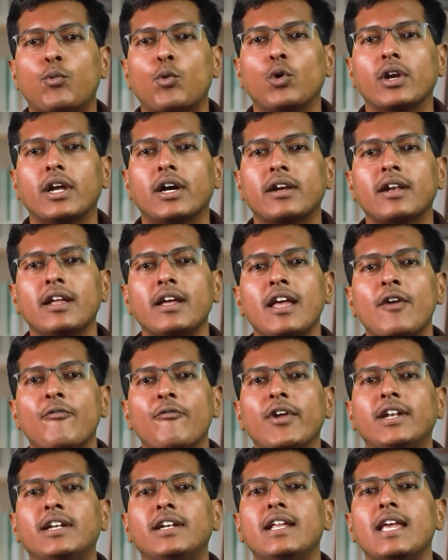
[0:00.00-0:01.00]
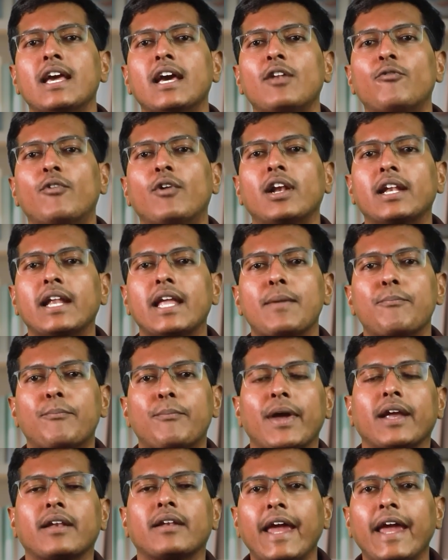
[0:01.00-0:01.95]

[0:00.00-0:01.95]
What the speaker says: product with real-world impact.